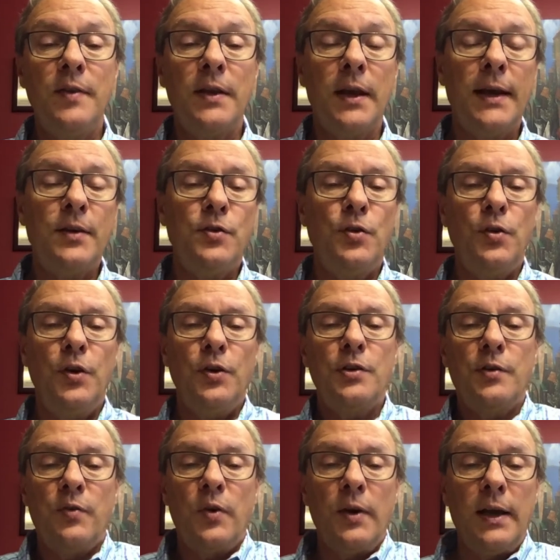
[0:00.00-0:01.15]
The last 2 years
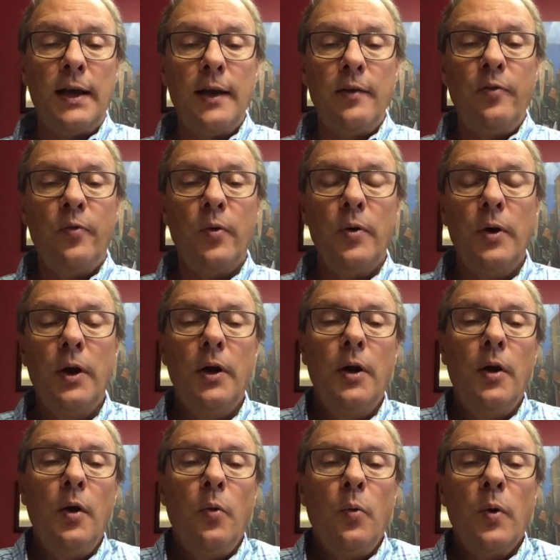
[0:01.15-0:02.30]
of her life were
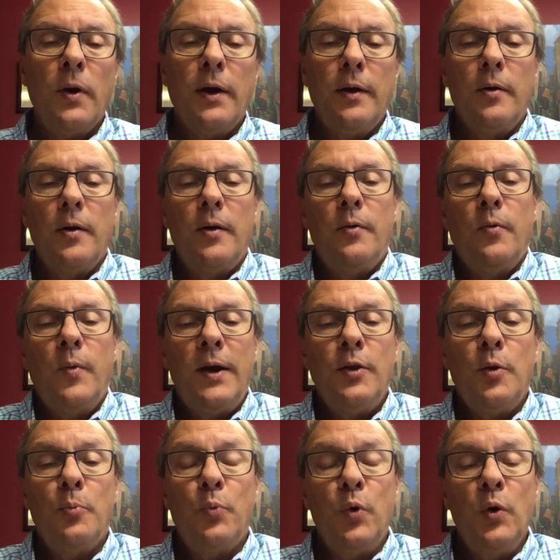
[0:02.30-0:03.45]
rather
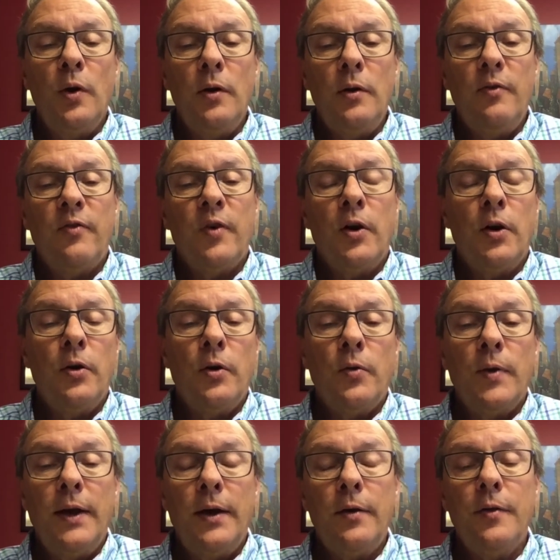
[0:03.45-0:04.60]
brutal for her own
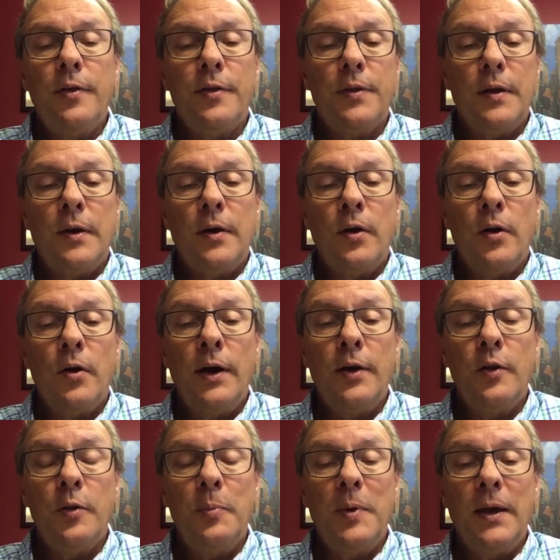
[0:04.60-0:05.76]
health. Her
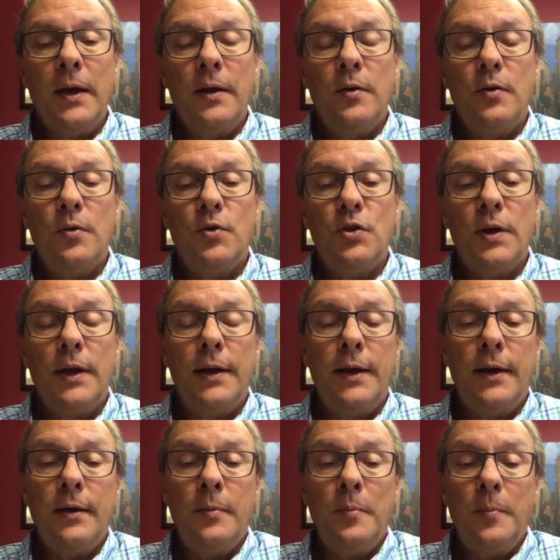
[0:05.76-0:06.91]
health began to shut
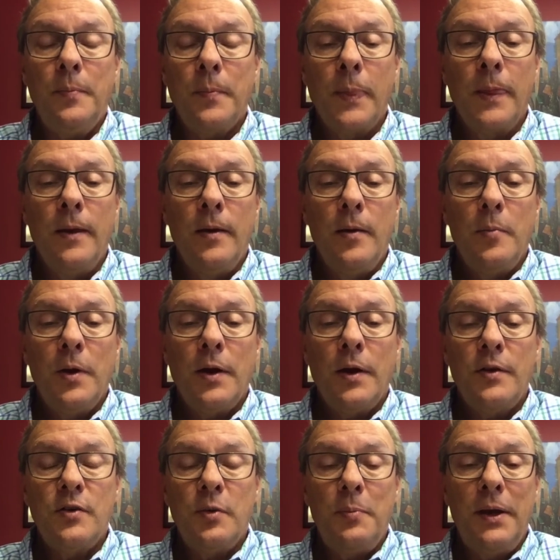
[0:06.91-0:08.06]
down
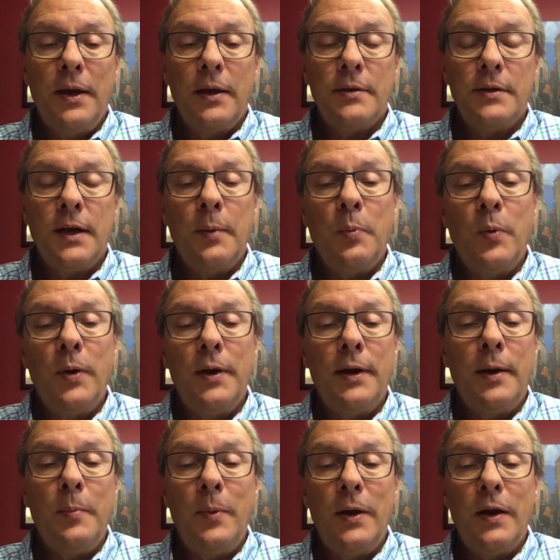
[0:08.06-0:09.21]
because of being a type 1
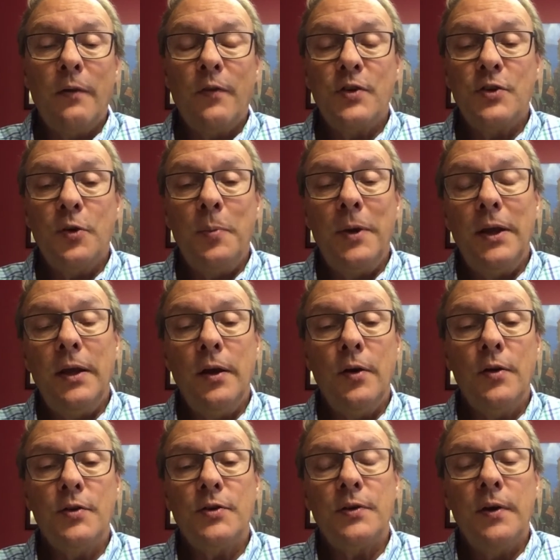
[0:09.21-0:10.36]
diabetic for so many
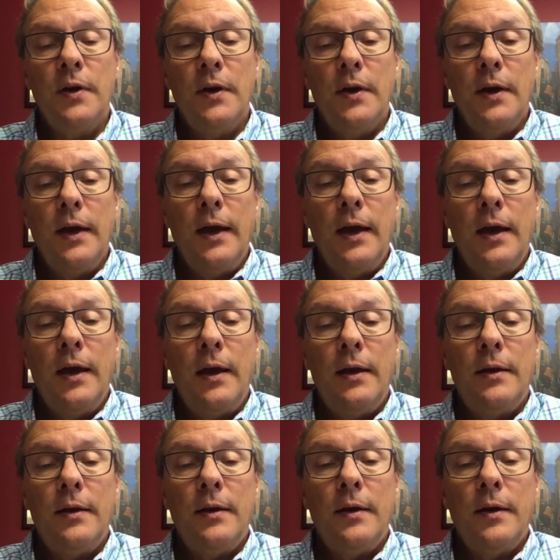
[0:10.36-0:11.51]
years,
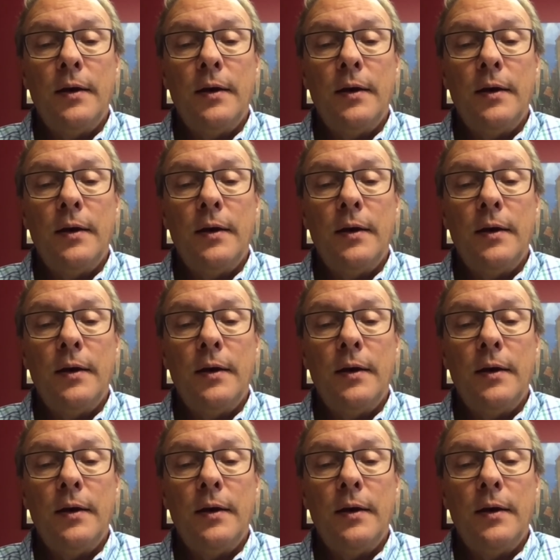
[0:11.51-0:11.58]
and